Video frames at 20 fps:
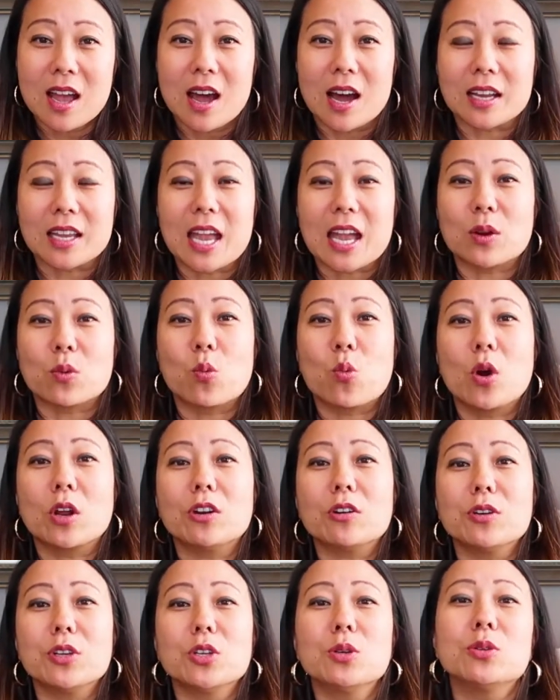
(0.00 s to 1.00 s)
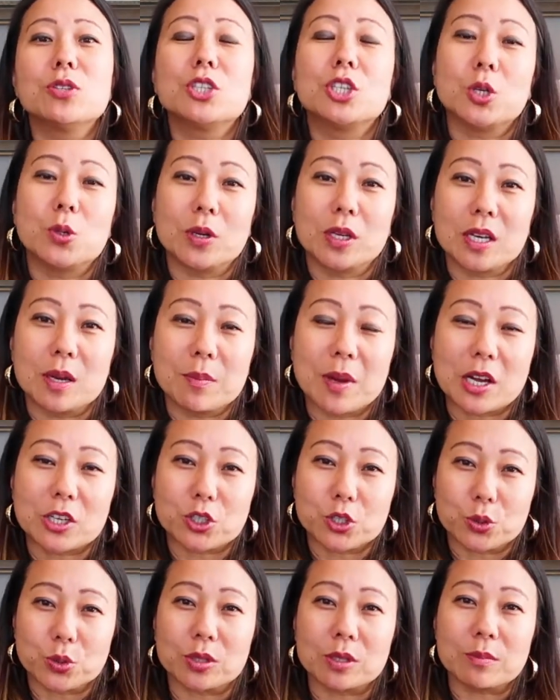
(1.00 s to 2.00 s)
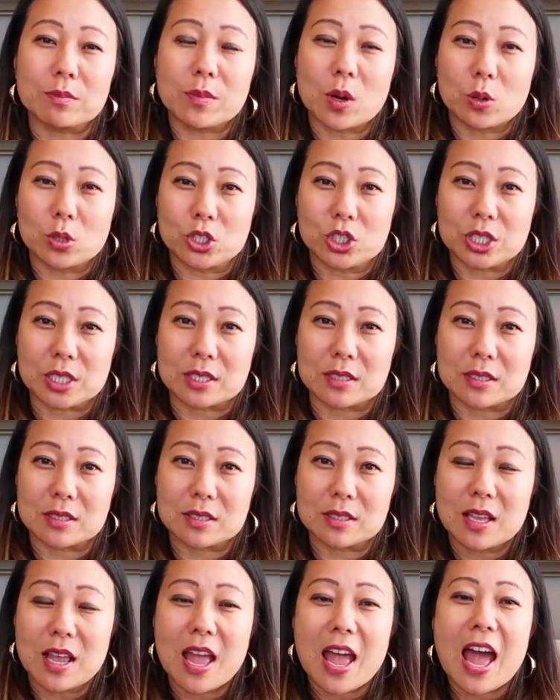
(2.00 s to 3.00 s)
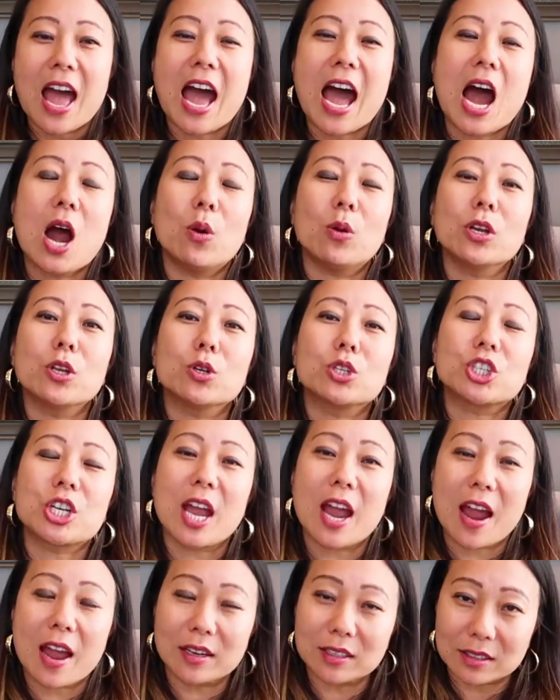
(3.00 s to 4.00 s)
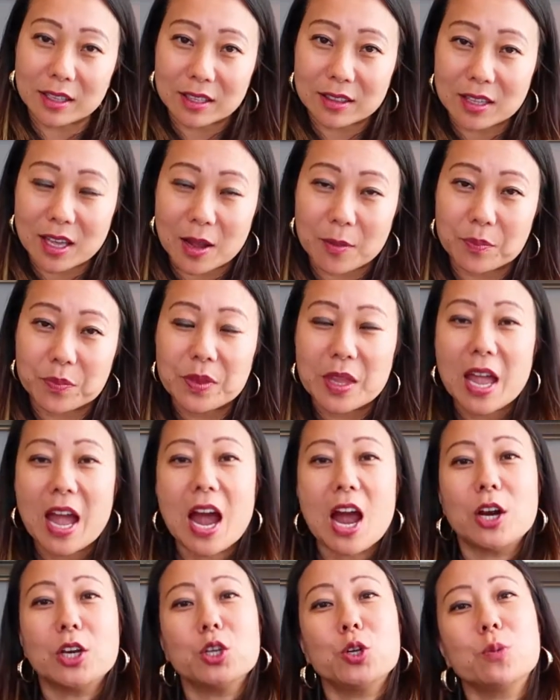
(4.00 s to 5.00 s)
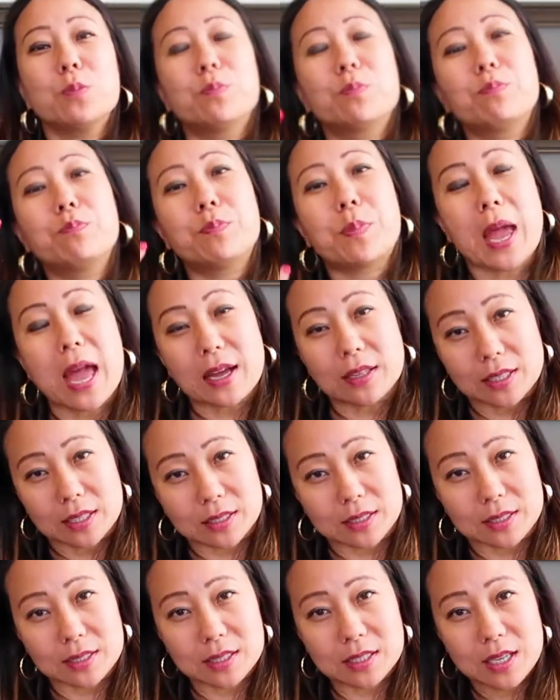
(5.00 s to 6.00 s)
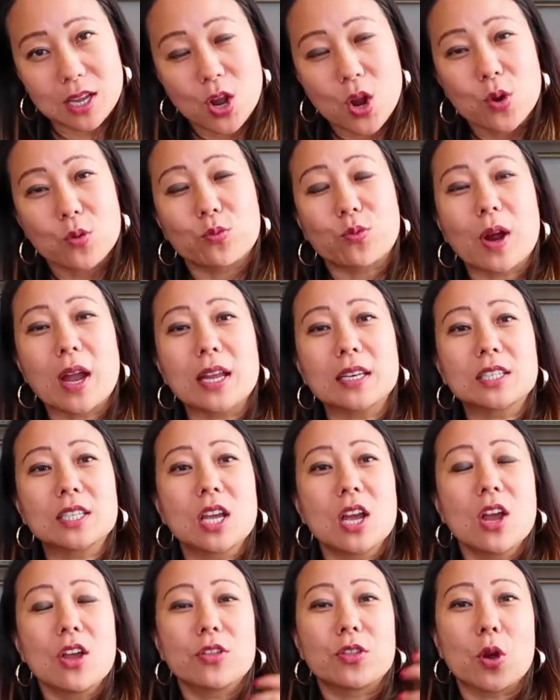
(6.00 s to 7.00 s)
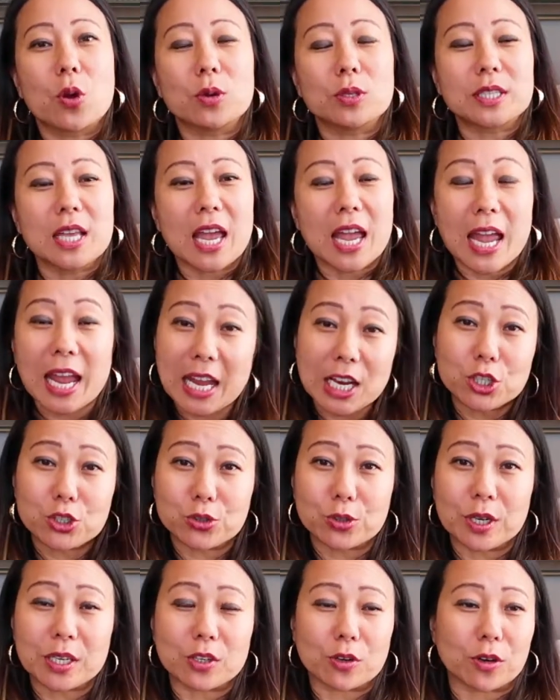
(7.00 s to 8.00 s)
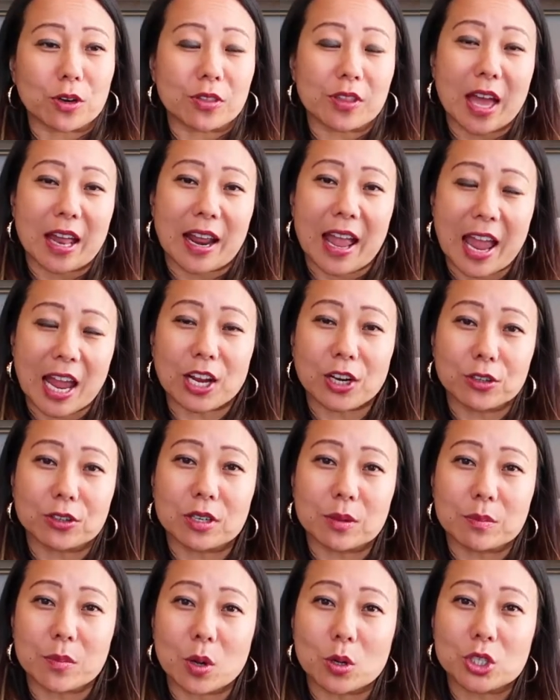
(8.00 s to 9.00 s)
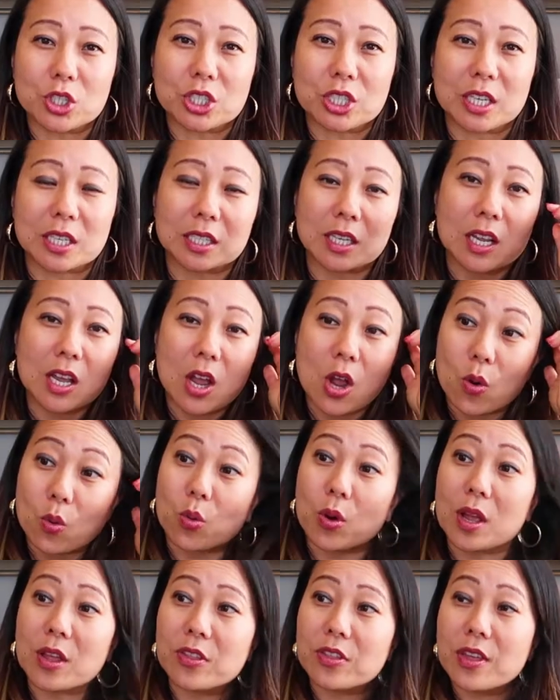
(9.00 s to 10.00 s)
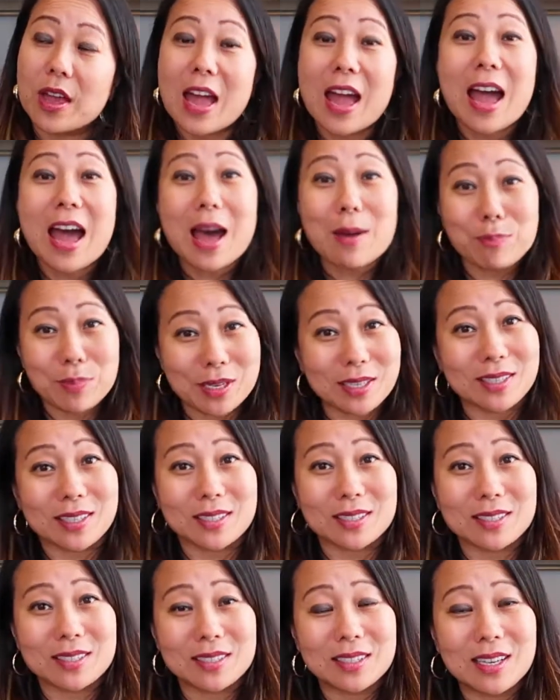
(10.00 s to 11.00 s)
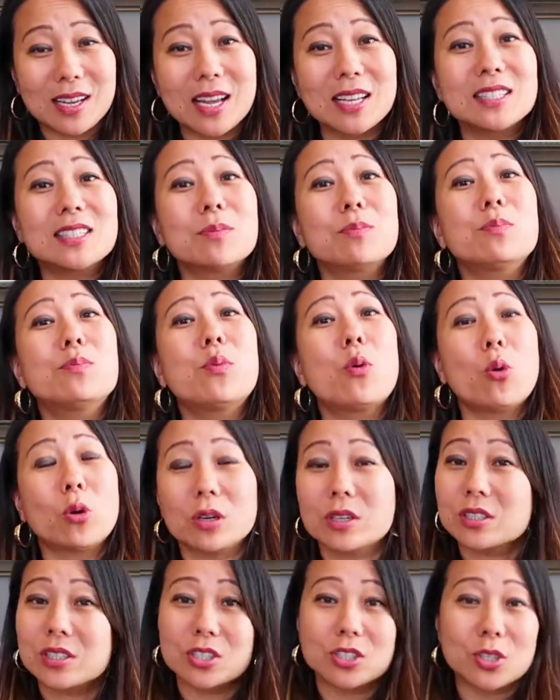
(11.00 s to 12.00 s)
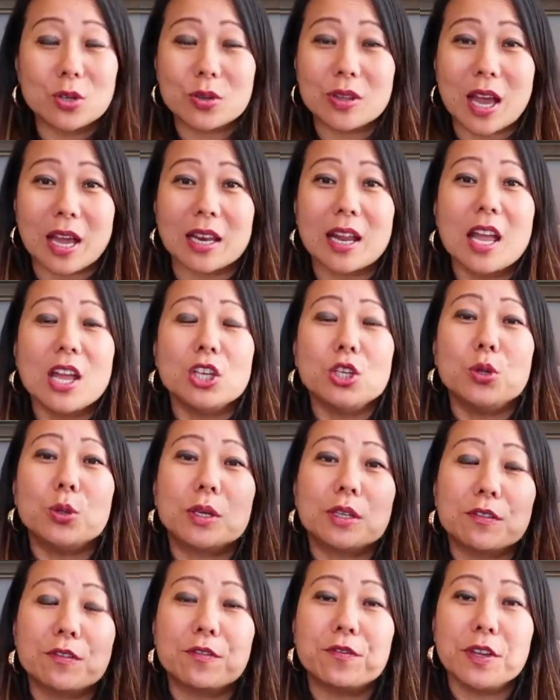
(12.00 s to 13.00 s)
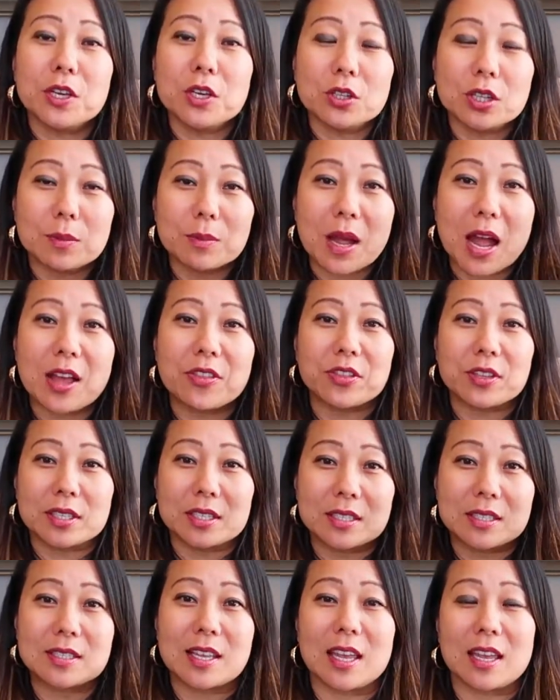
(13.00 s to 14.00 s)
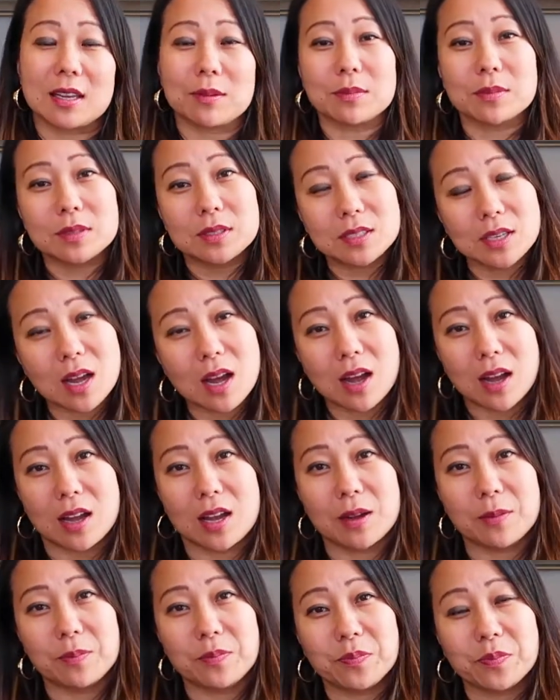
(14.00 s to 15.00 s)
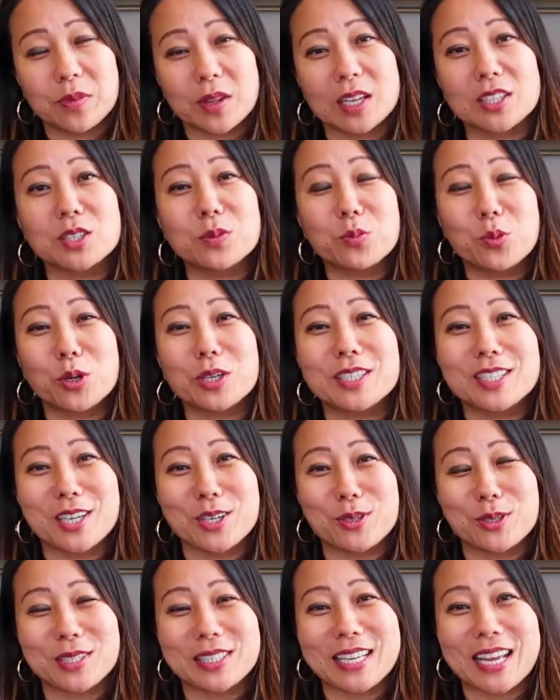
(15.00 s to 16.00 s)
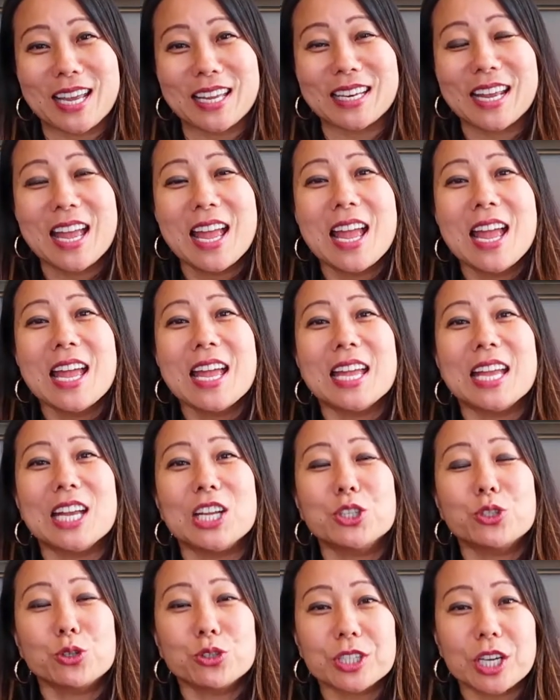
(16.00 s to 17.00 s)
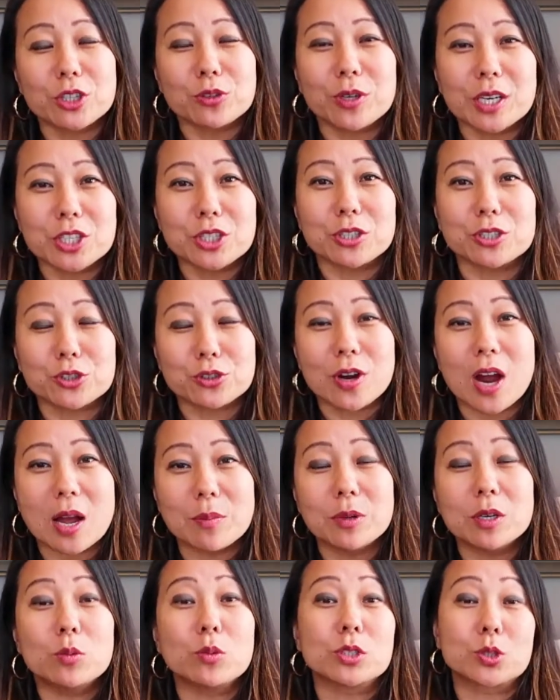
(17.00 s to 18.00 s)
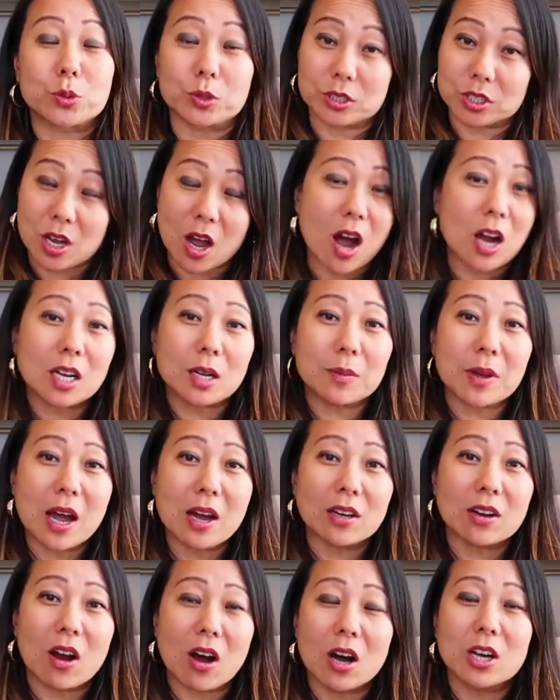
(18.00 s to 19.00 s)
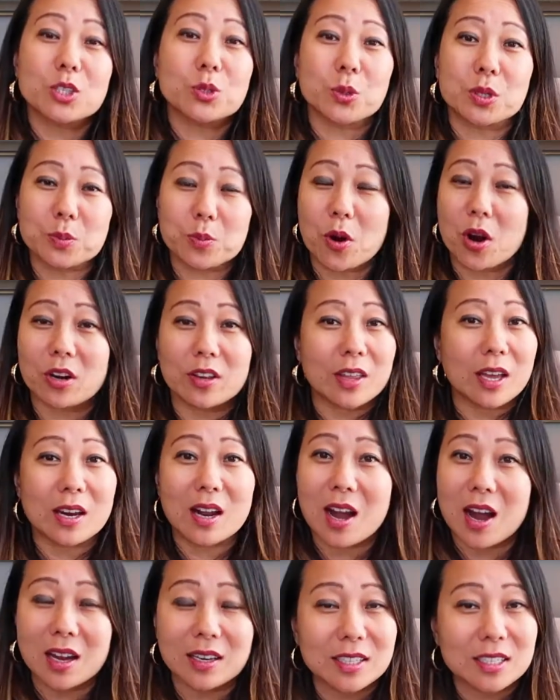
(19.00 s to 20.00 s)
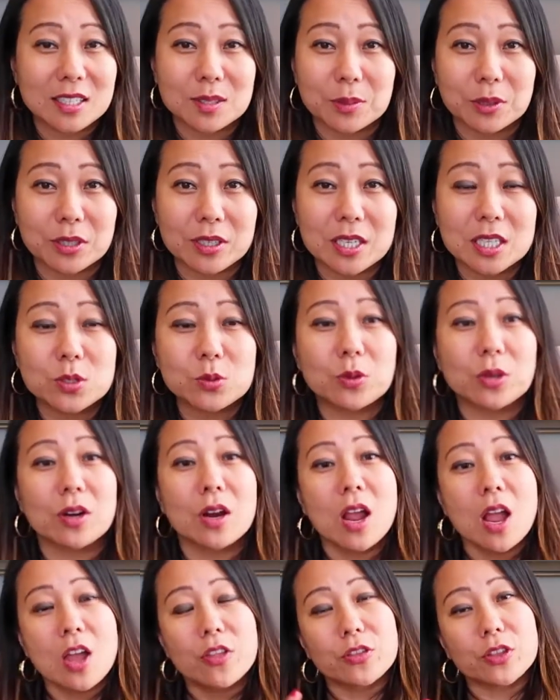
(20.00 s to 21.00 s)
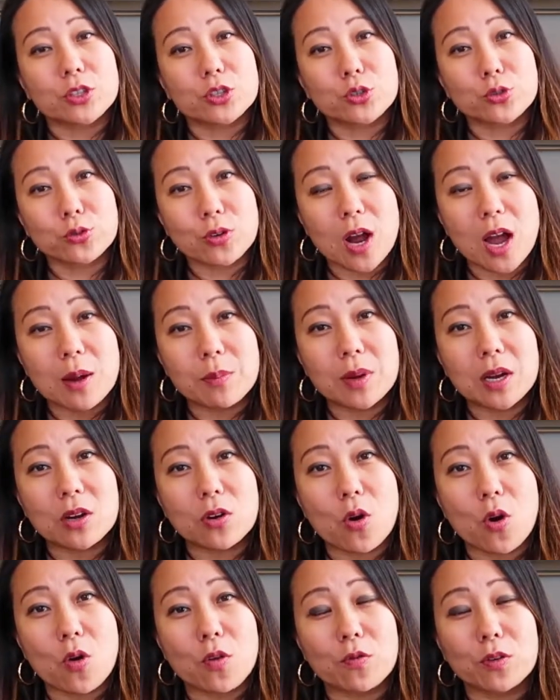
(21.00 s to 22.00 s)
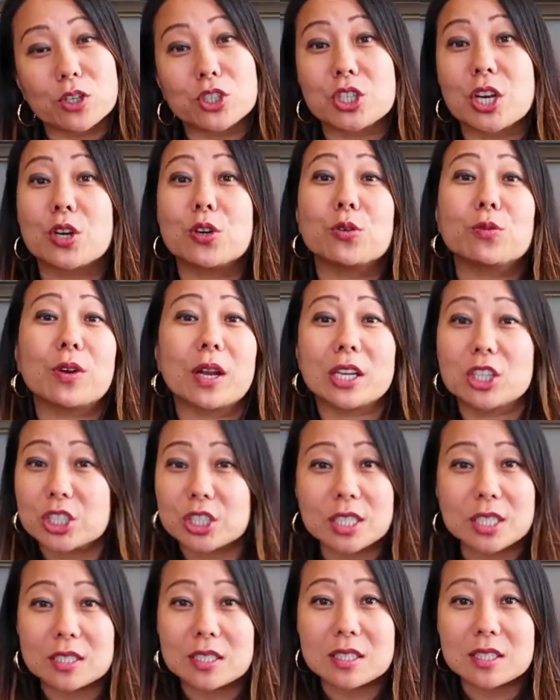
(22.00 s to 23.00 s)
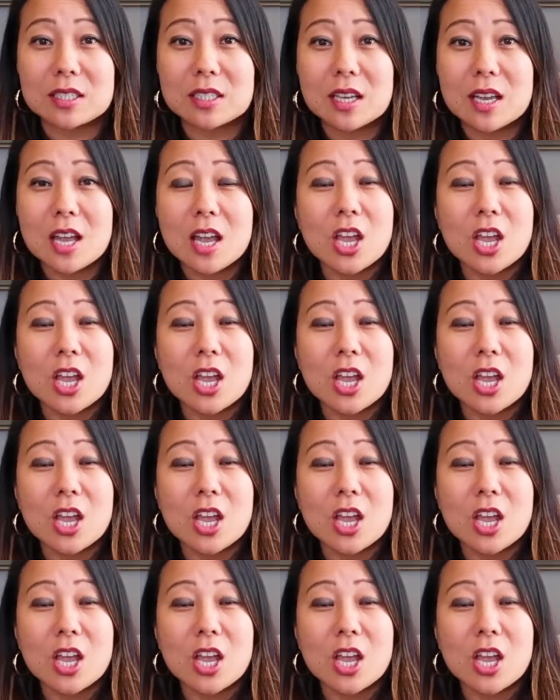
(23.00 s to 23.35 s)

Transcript: Again, what are you doing about your emotions? How are you channeling them? How do you balance, right, those hatred or that anger emotion with happiness? It's important to do that. You can feel them at the same time. It's important to understand intergenerational trauma, which we'll talk about, also is part of that Han experience where the trauma over generations.